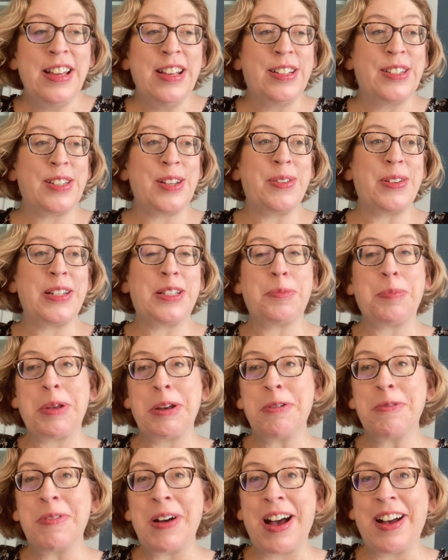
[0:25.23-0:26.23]
so it's been
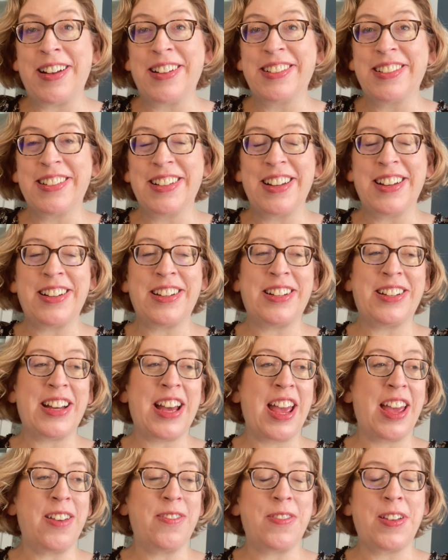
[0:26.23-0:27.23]
a while.
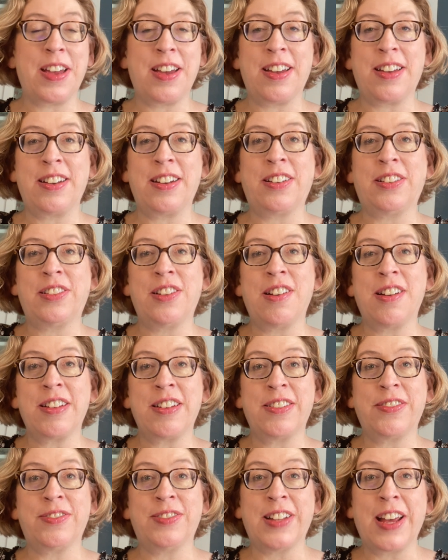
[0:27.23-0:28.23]
I have had a lot
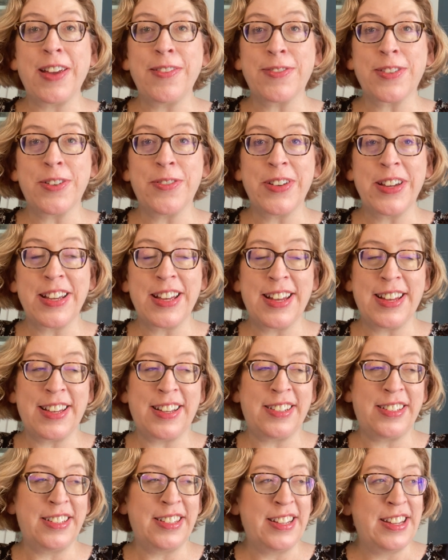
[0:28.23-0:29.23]
of life going
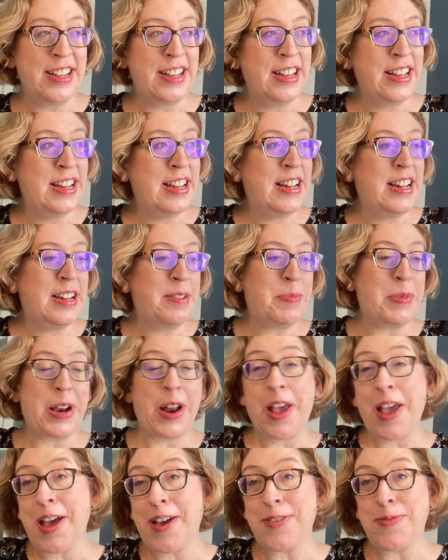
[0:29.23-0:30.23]
on, but I
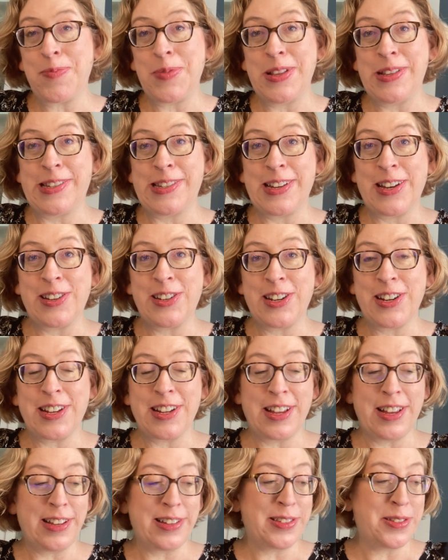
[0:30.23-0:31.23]
have been
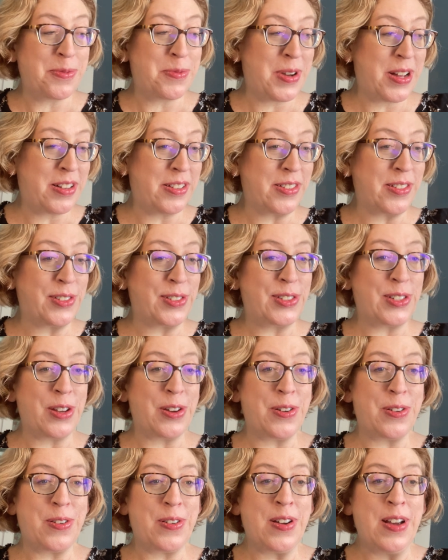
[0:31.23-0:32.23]
stitching as well.
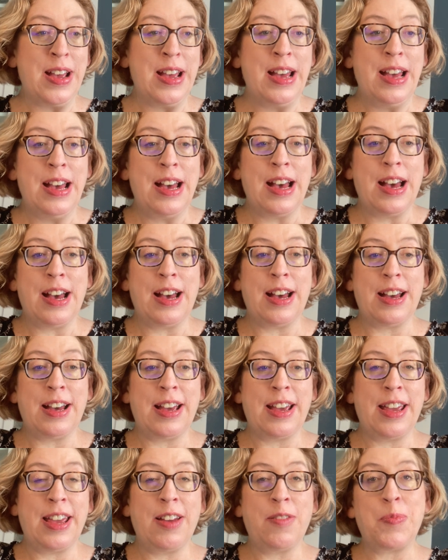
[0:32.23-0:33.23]
So
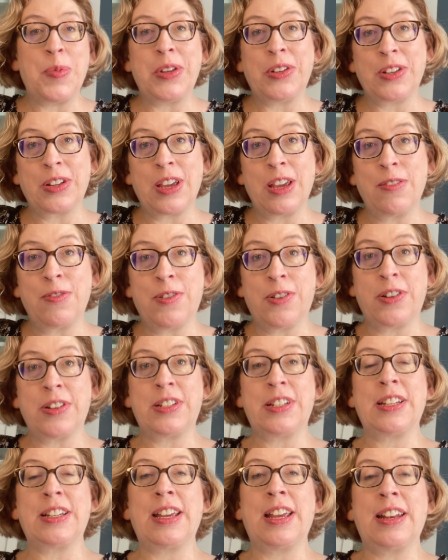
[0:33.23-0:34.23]
I have been looking forward
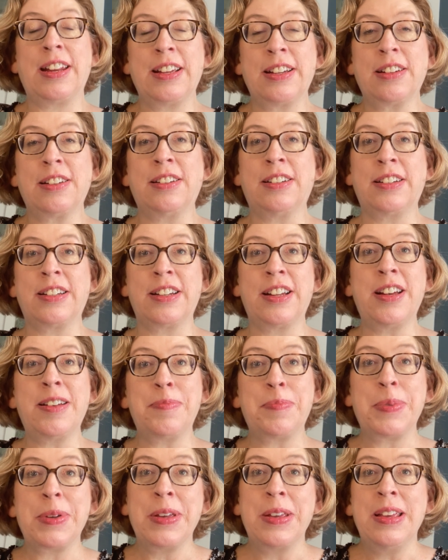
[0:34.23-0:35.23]
to getting caught up